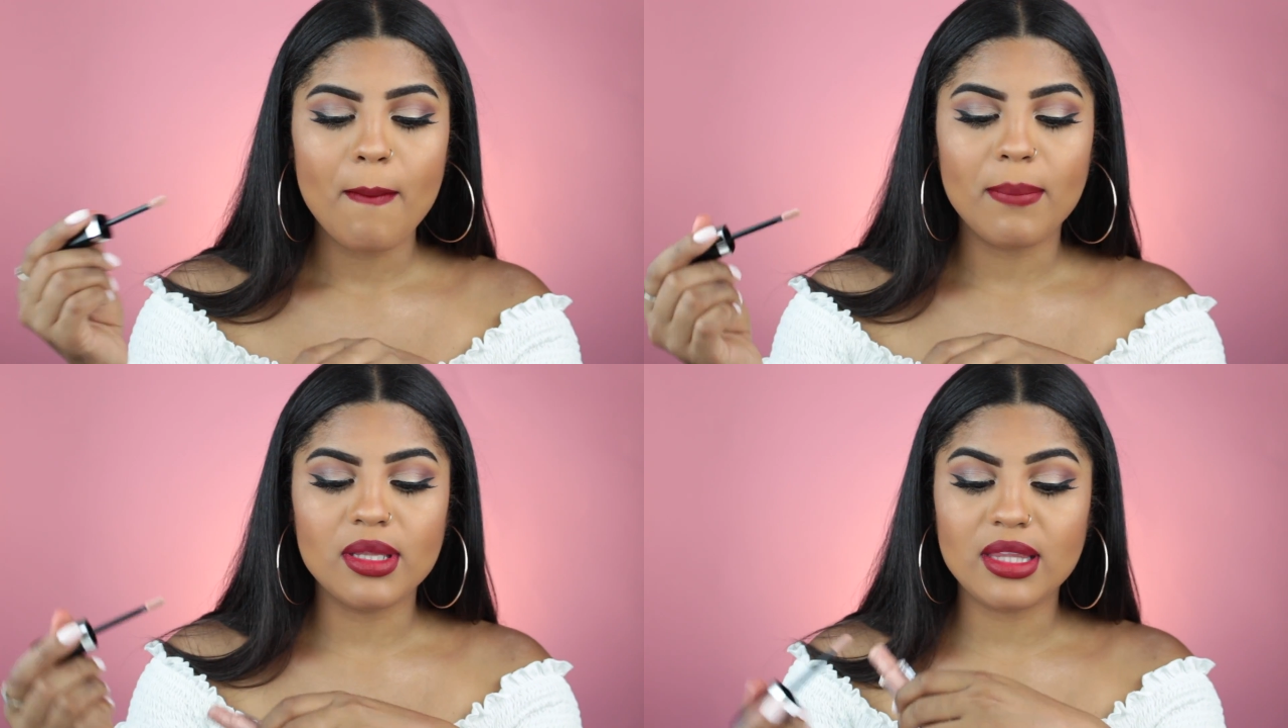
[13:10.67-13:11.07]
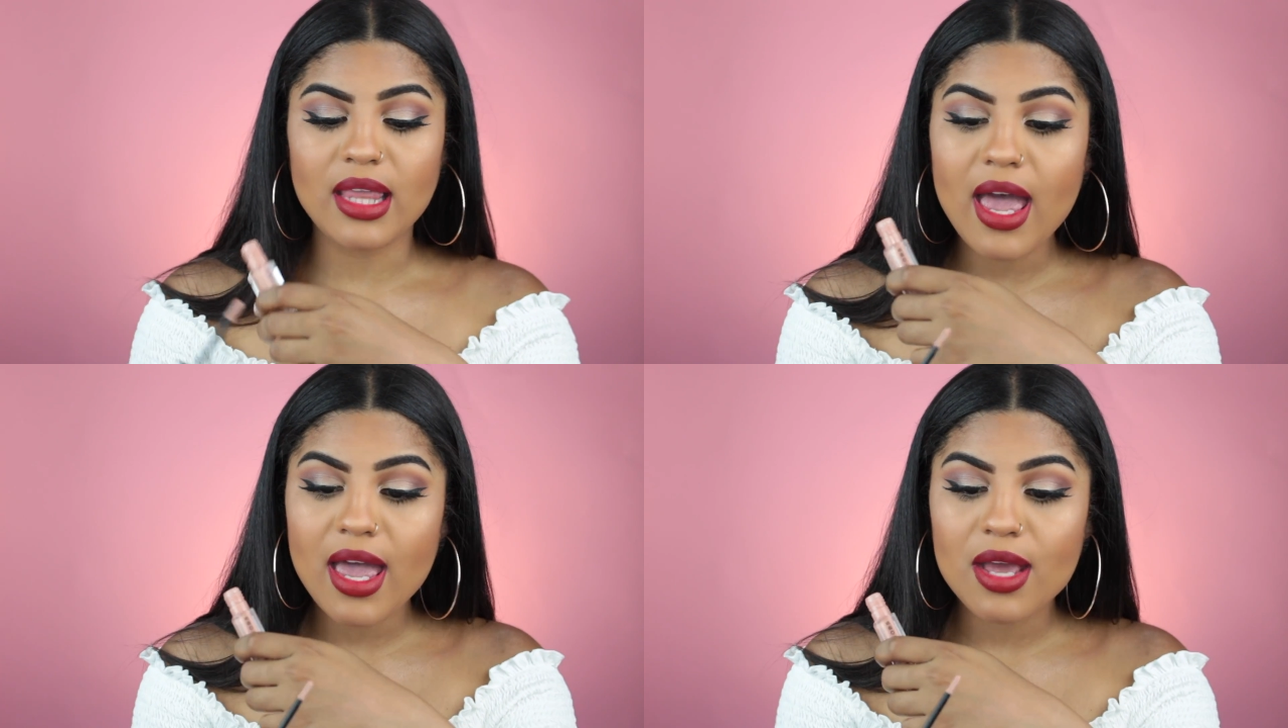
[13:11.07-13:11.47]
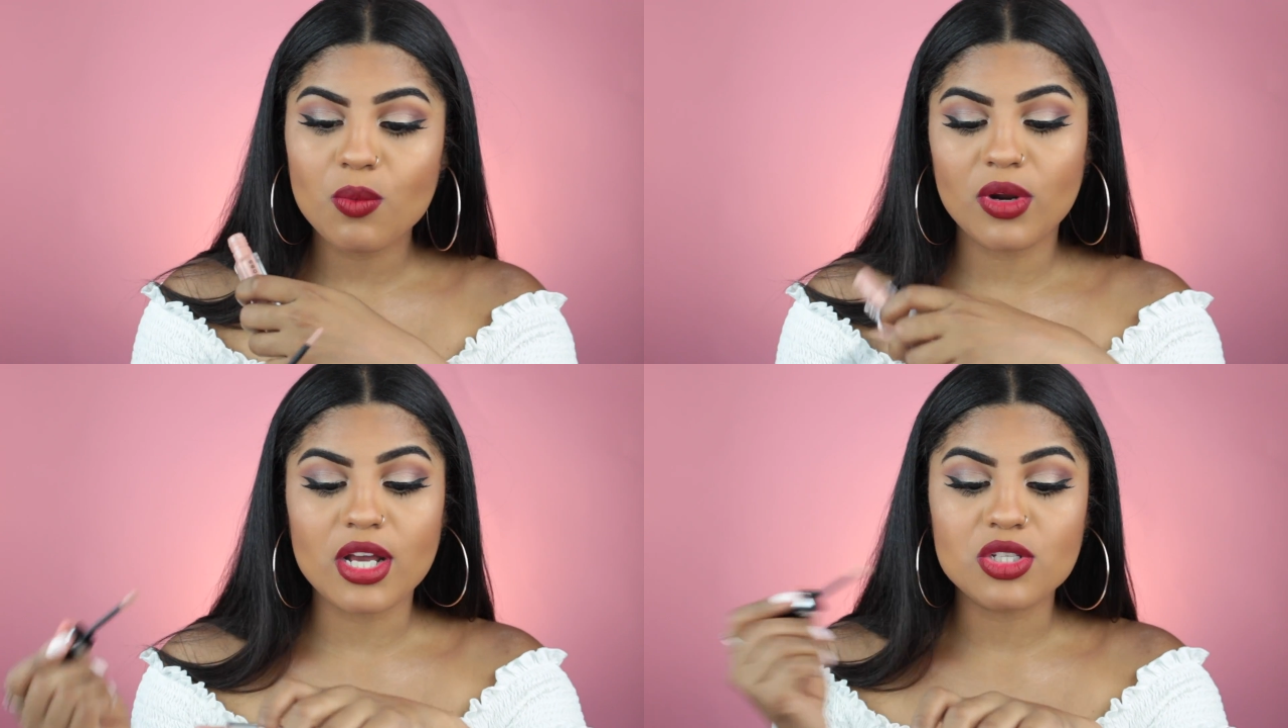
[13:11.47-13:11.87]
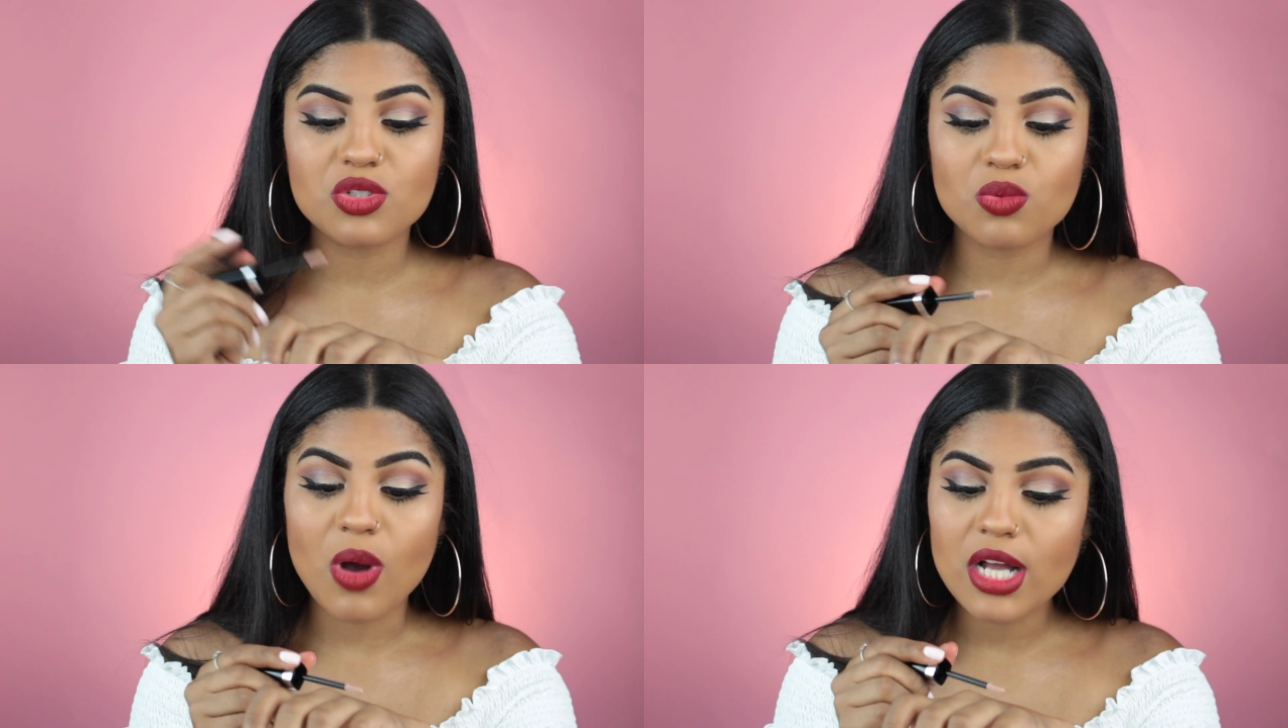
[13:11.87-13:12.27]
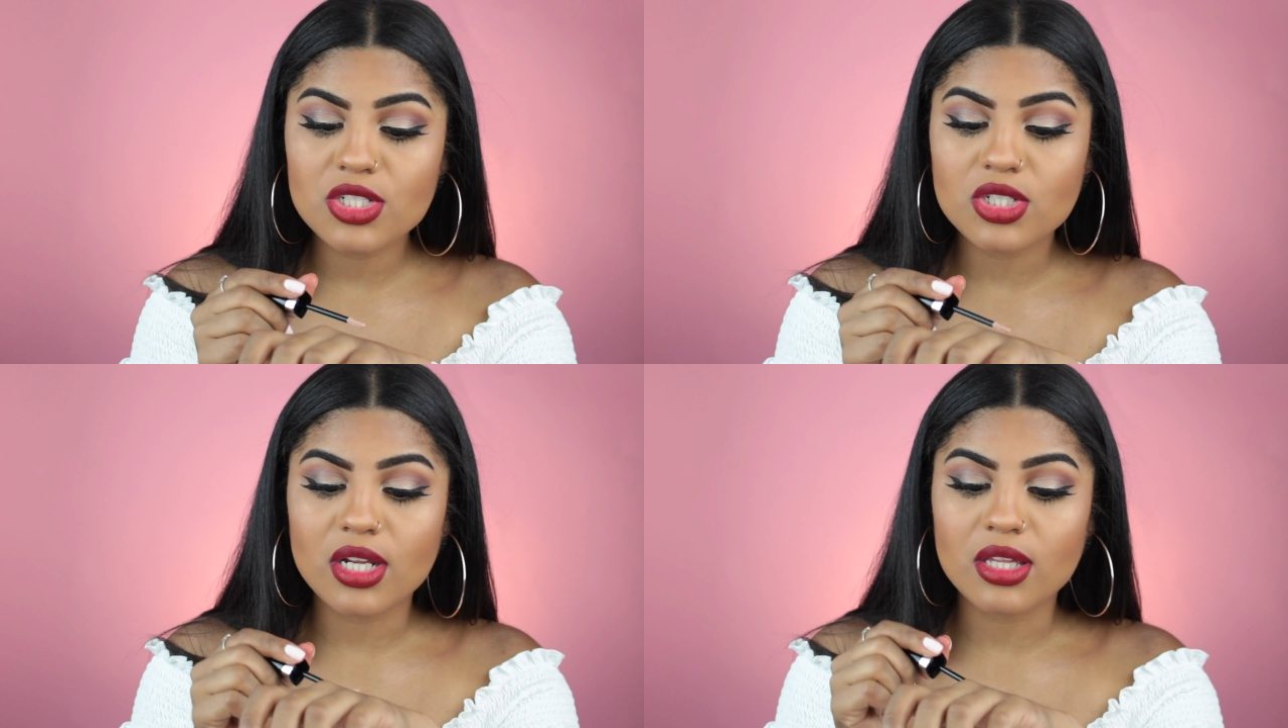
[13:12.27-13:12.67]
But then when I
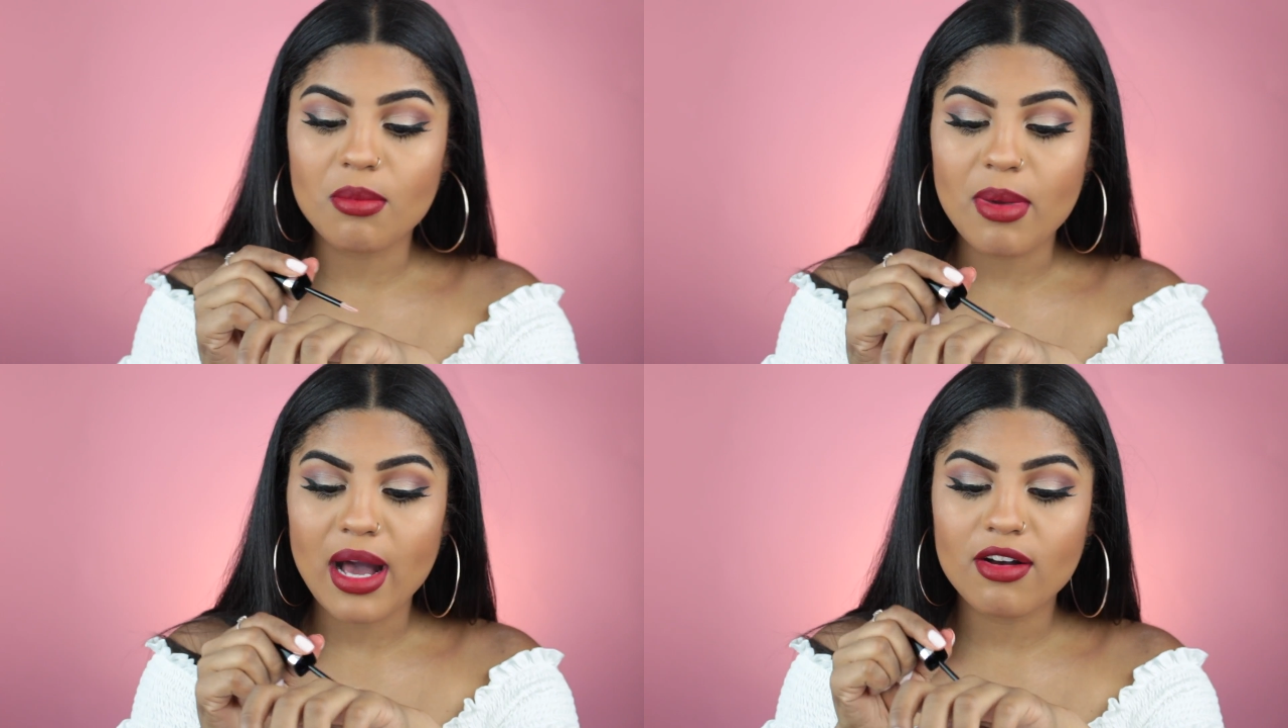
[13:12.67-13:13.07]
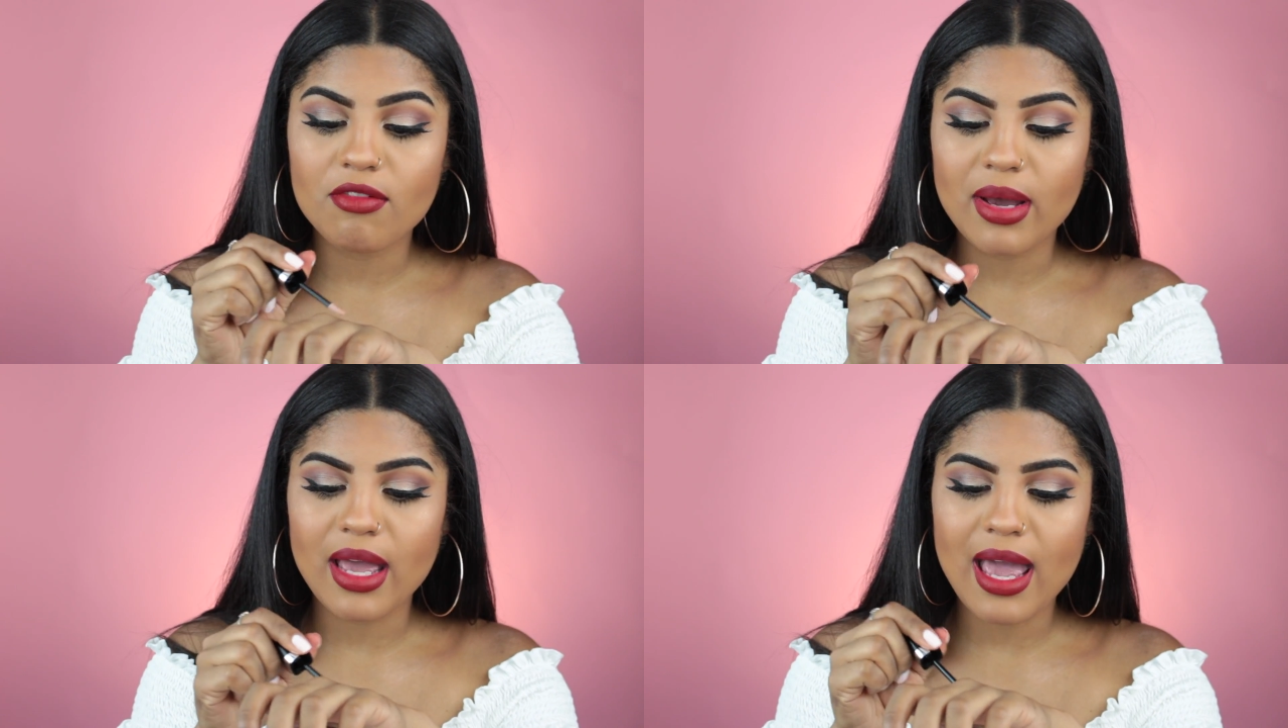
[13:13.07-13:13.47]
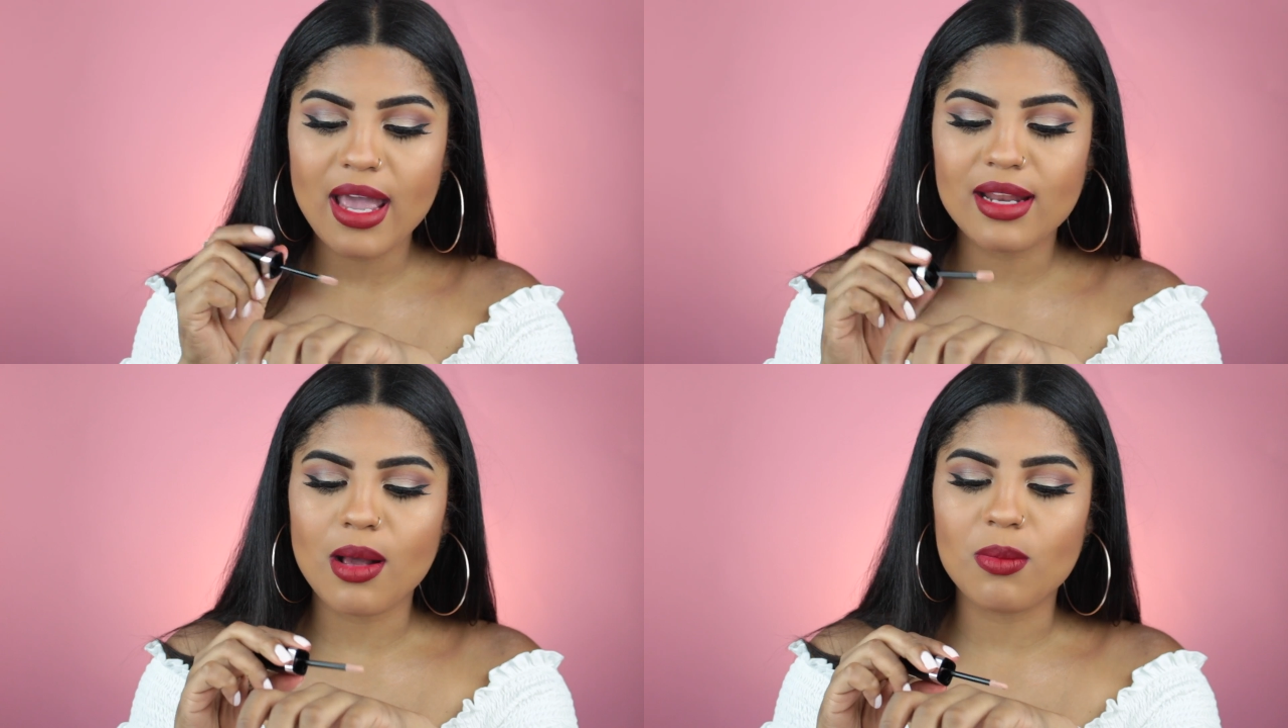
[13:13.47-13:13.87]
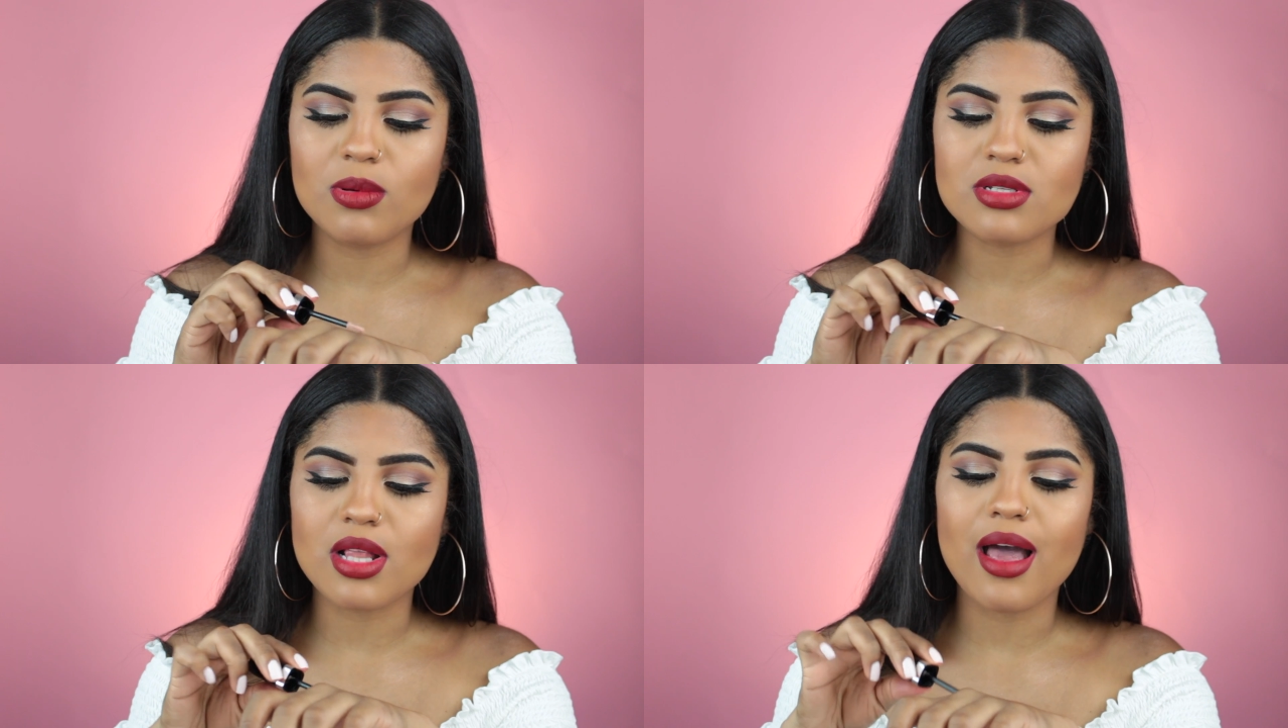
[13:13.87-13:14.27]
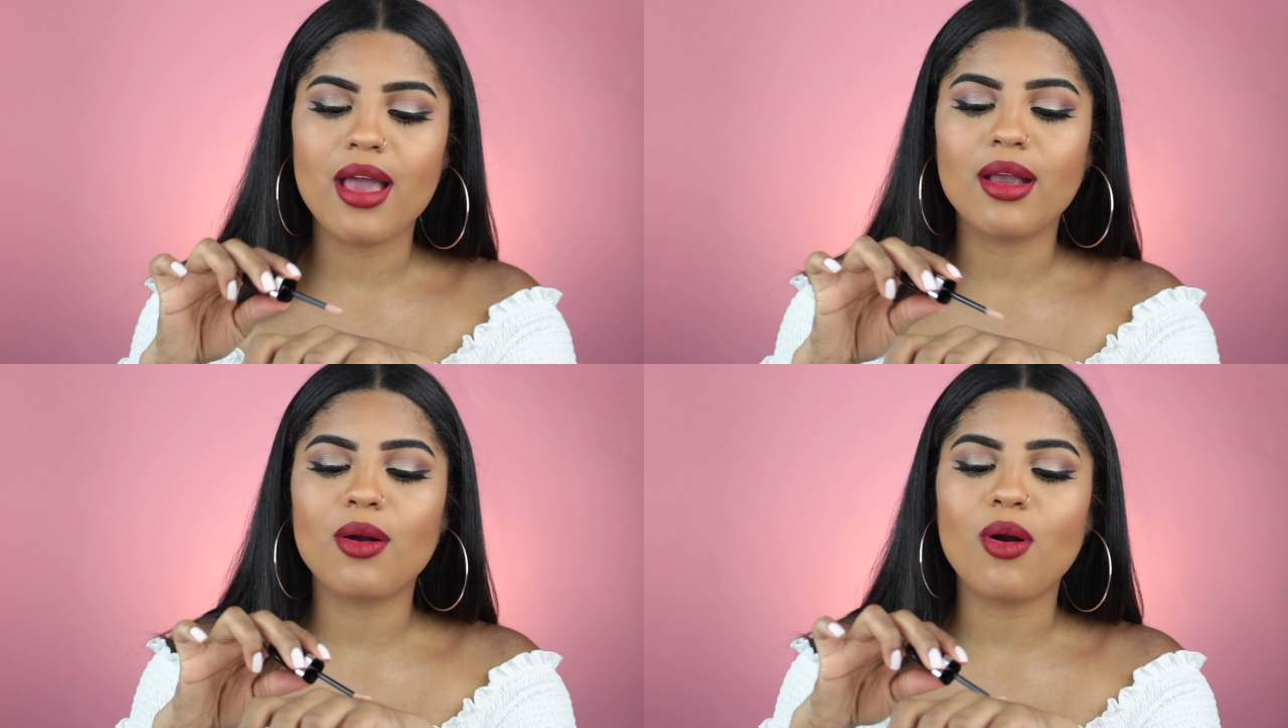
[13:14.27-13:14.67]
swatched it on the back of my hand, I was
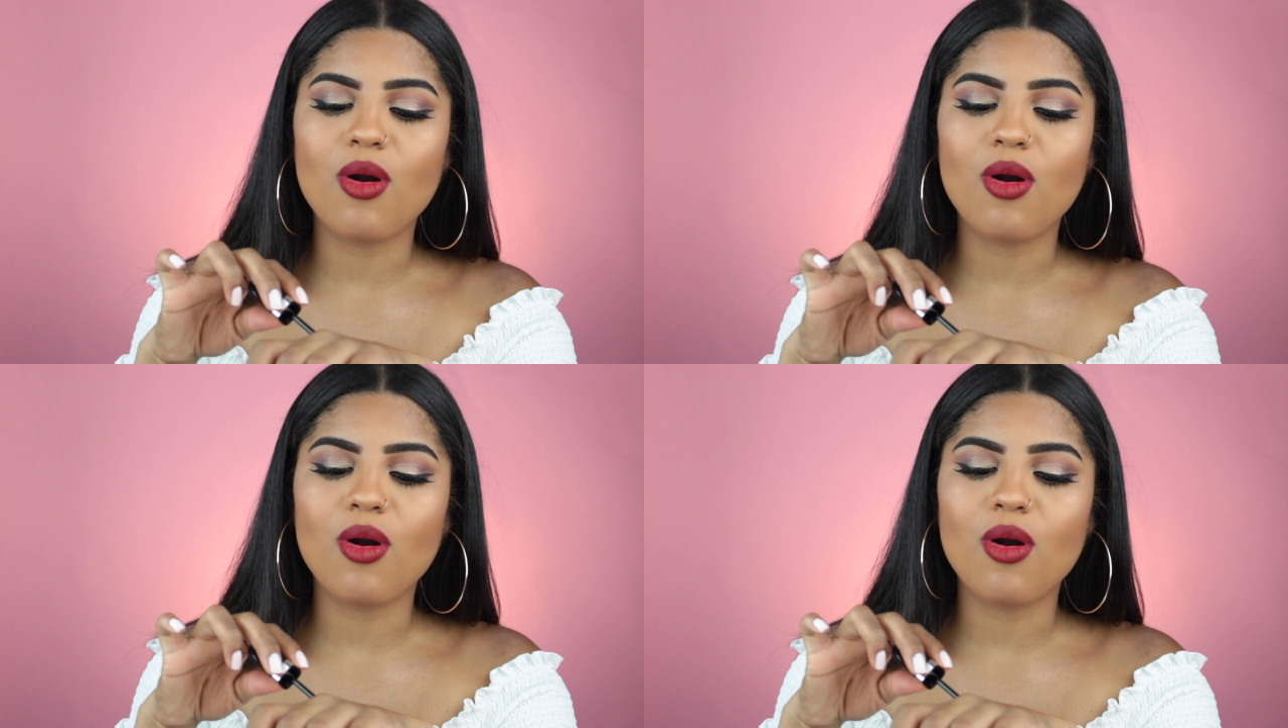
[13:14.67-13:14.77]
like,